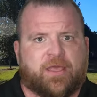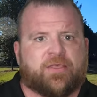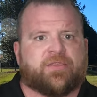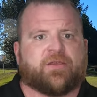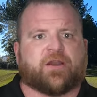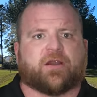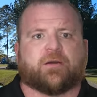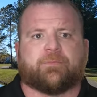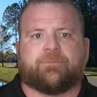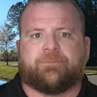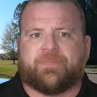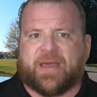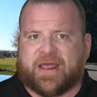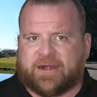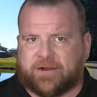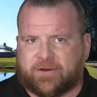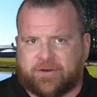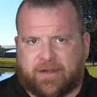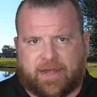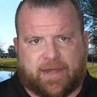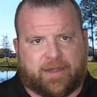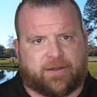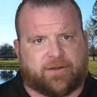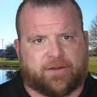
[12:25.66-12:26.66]
There are
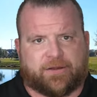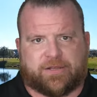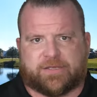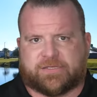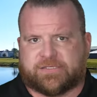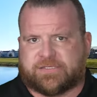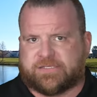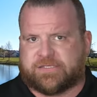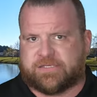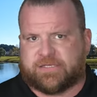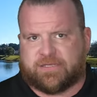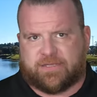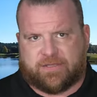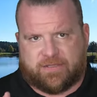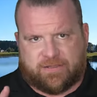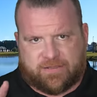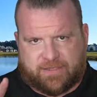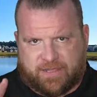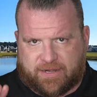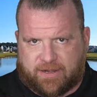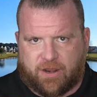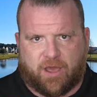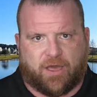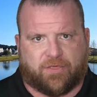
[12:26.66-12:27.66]
better areas
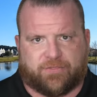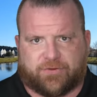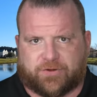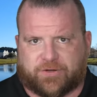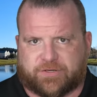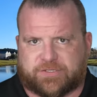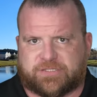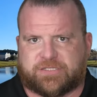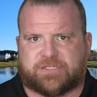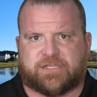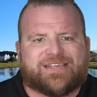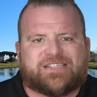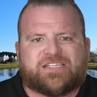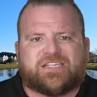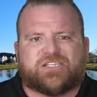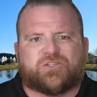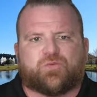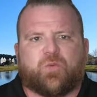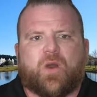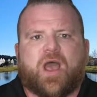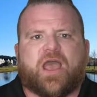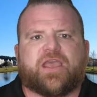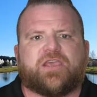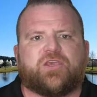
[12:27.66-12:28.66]
than others. This
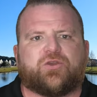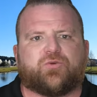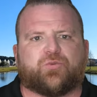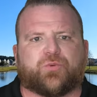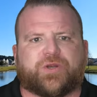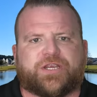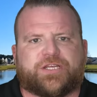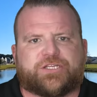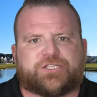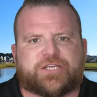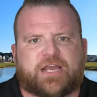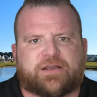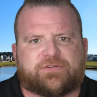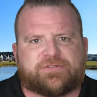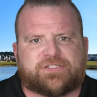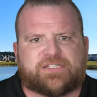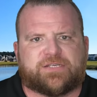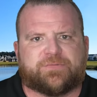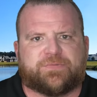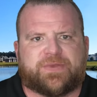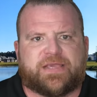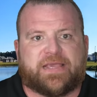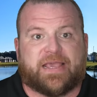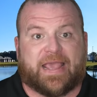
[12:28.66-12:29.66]
is why you reach out
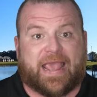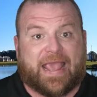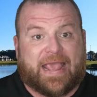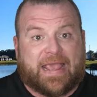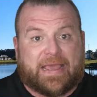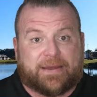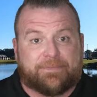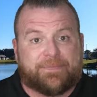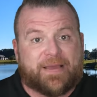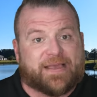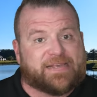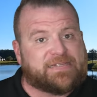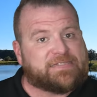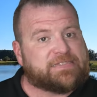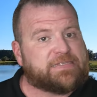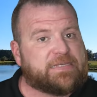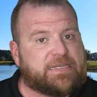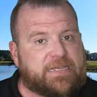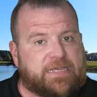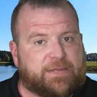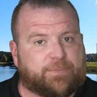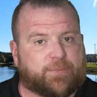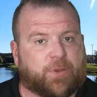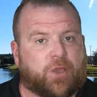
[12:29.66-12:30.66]
to me and my
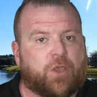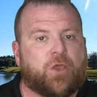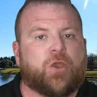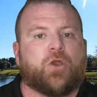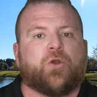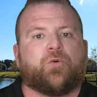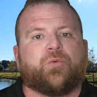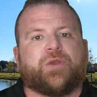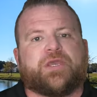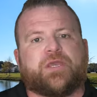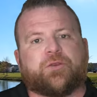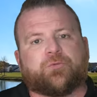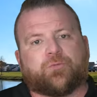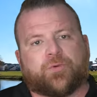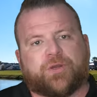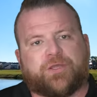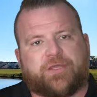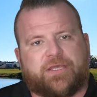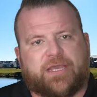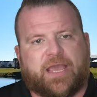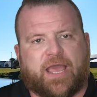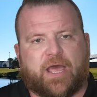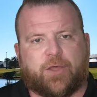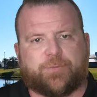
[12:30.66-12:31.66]
team. We can
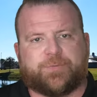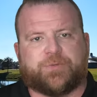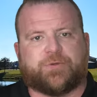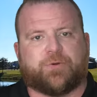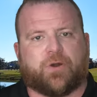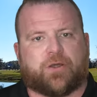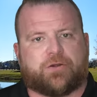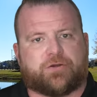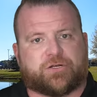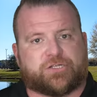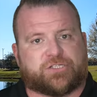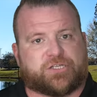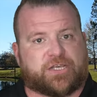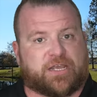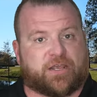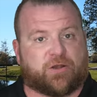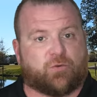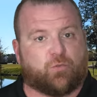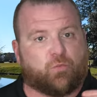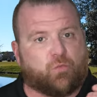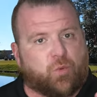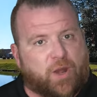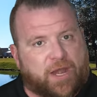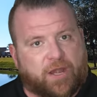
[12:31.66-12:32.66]
really help you
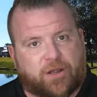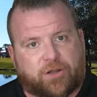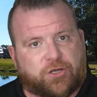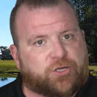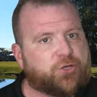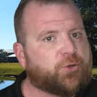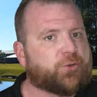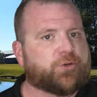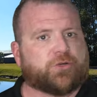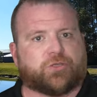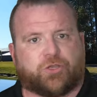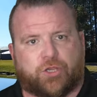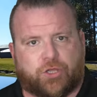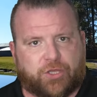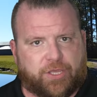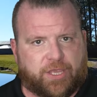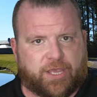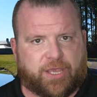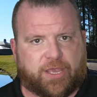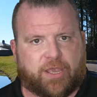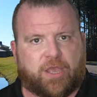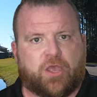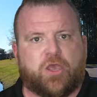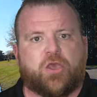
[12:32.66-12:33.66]
understand where you're
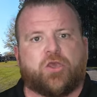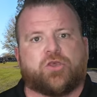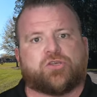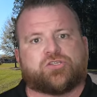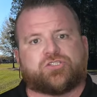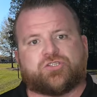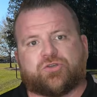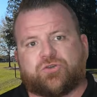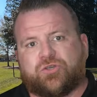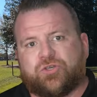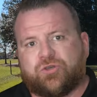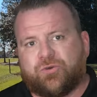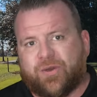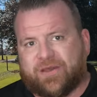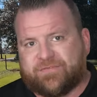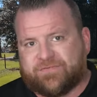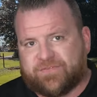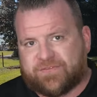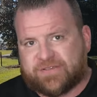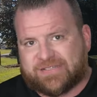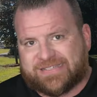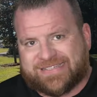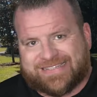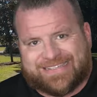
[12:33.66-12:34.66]
looking so you
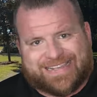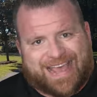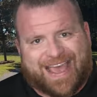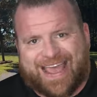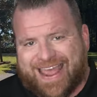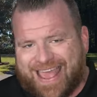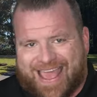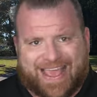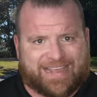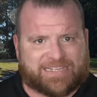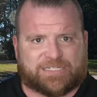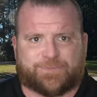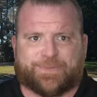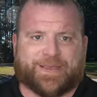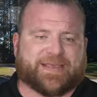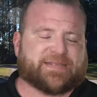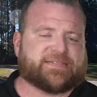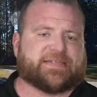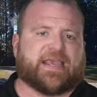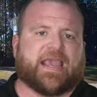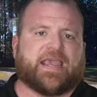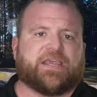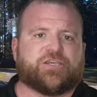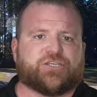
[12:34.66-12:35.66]
have set
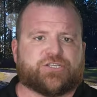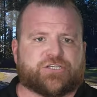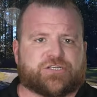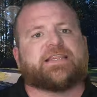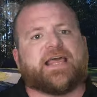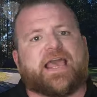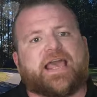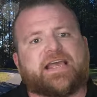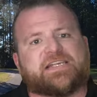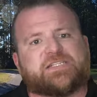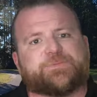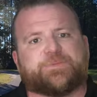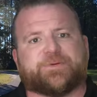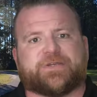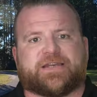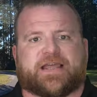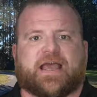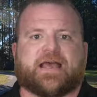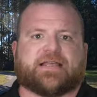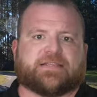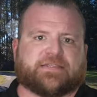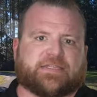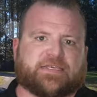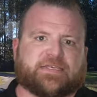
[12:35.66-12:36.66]
expectations. Last but
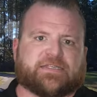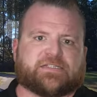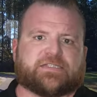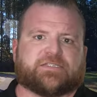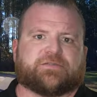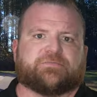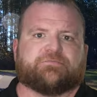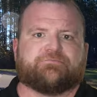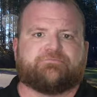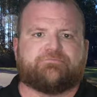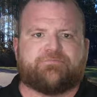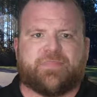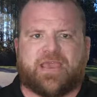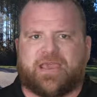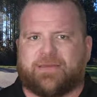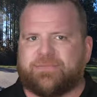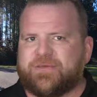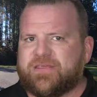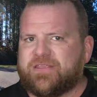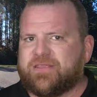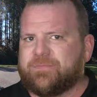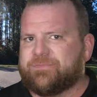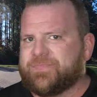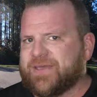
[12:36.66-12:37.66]
not least,
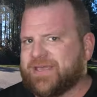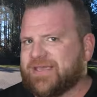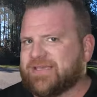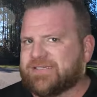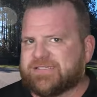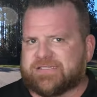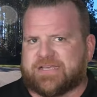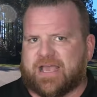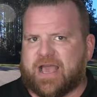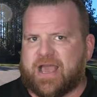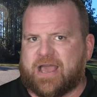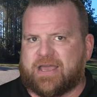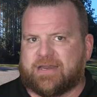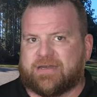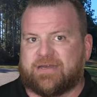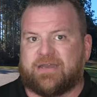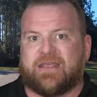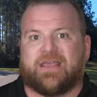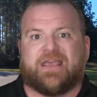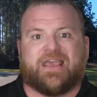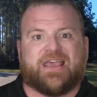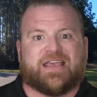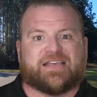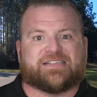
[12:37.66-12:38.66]
maybe the biggest con
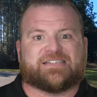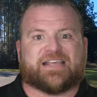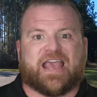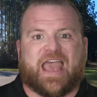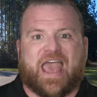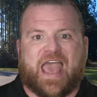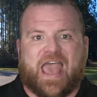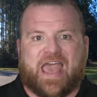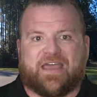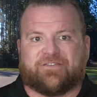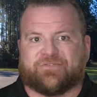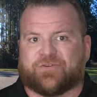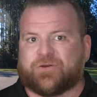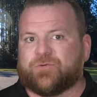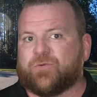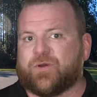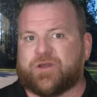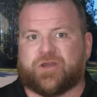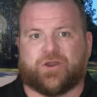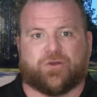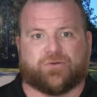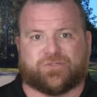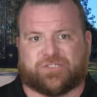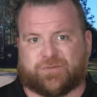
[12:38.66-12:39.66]
is
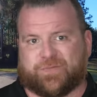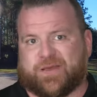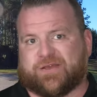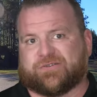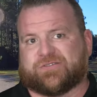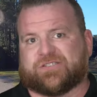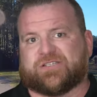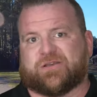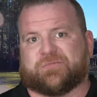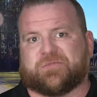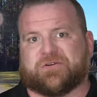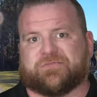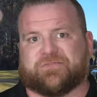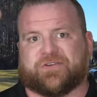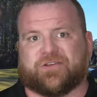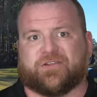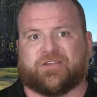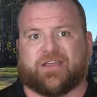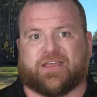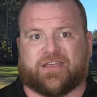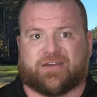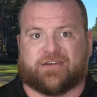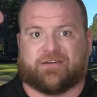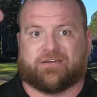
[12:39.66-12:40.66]
everyone knows about
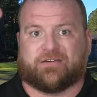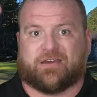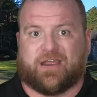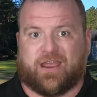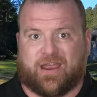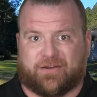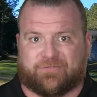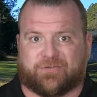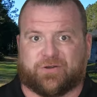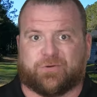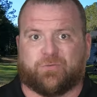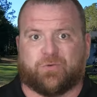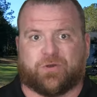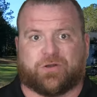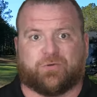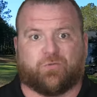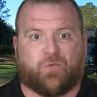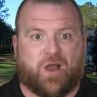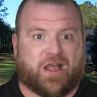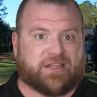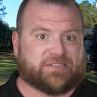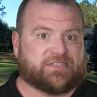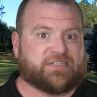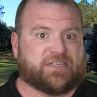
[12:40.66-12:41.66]
Summerville and everyone
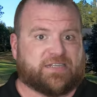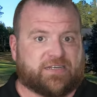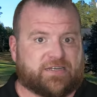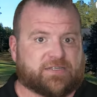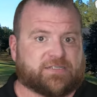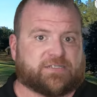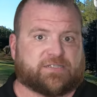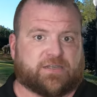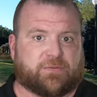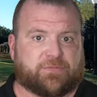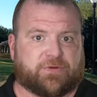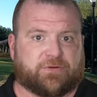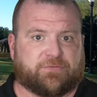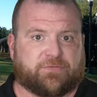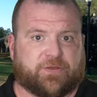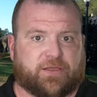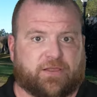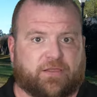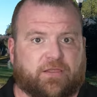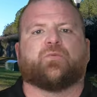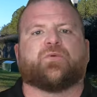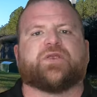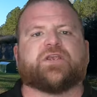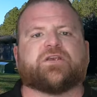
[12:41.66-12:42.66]
wants into
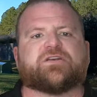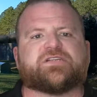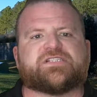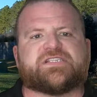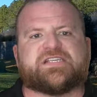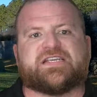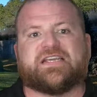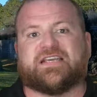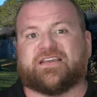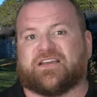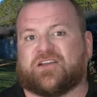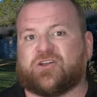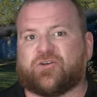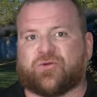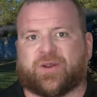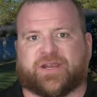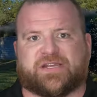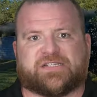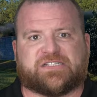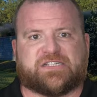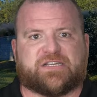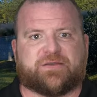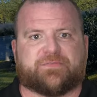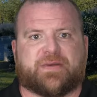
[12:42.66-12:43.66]
Summerville. We are seeing a
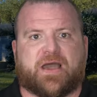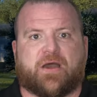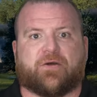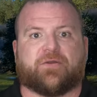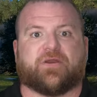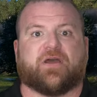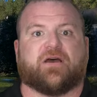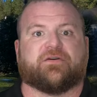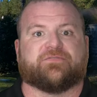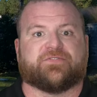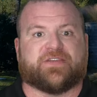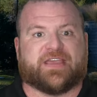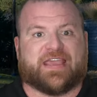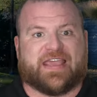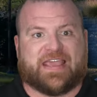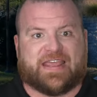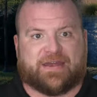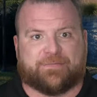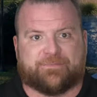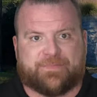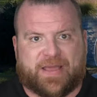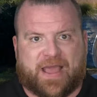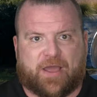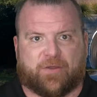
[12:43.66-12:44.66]
crazy amount of
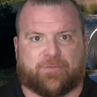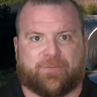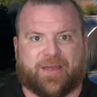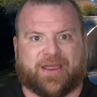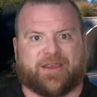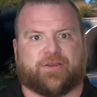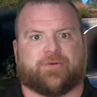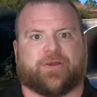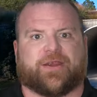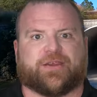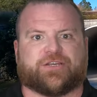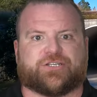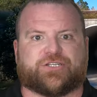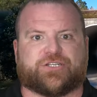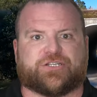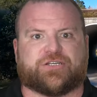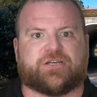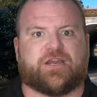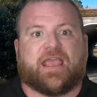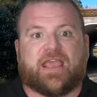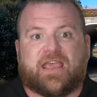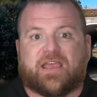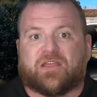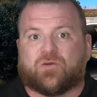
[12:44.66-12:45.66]
inbound
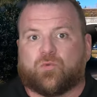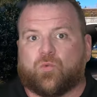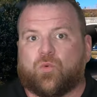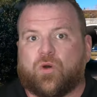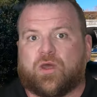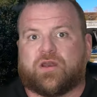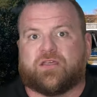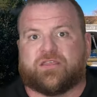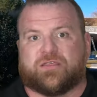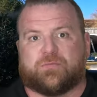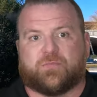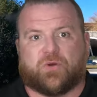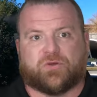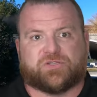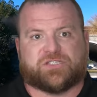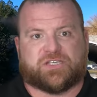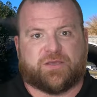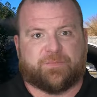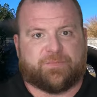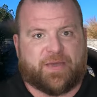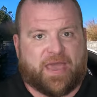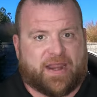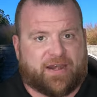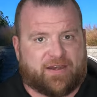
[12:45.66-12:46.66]
migration and one of the
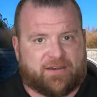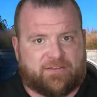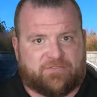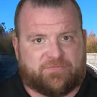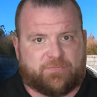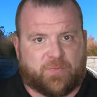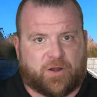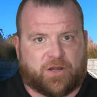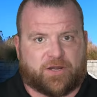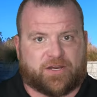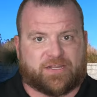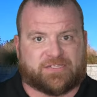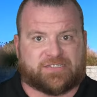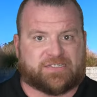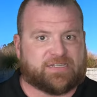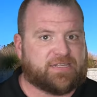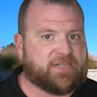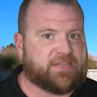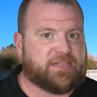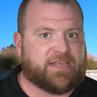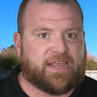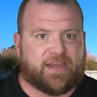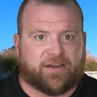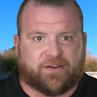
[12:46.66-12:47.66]
most competitive markets
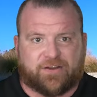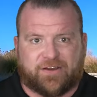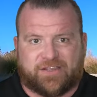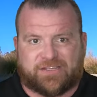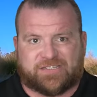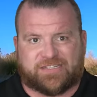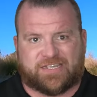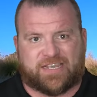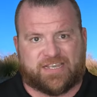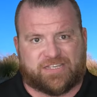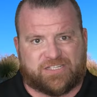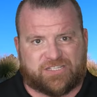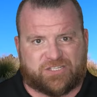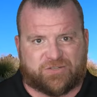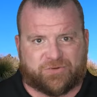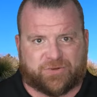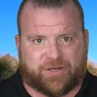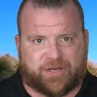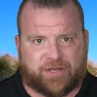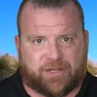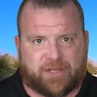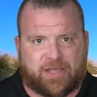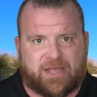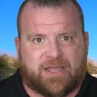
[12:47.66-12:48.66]
in the area's
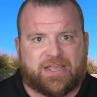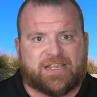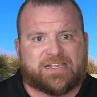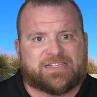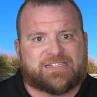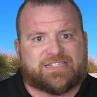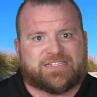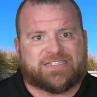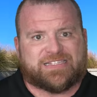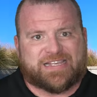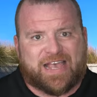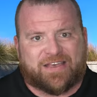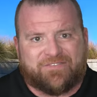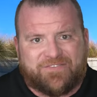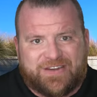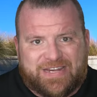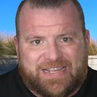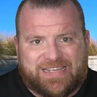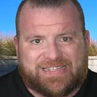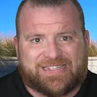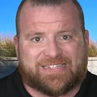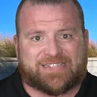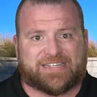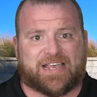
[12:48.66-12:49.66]
history.
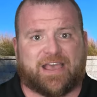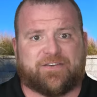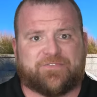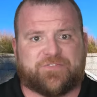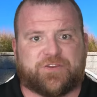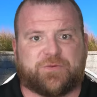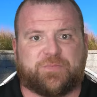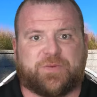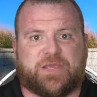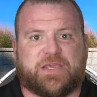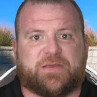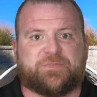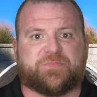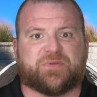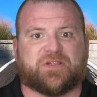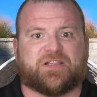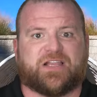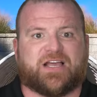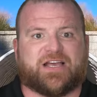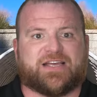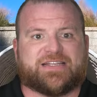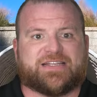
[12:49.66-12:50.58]
77 people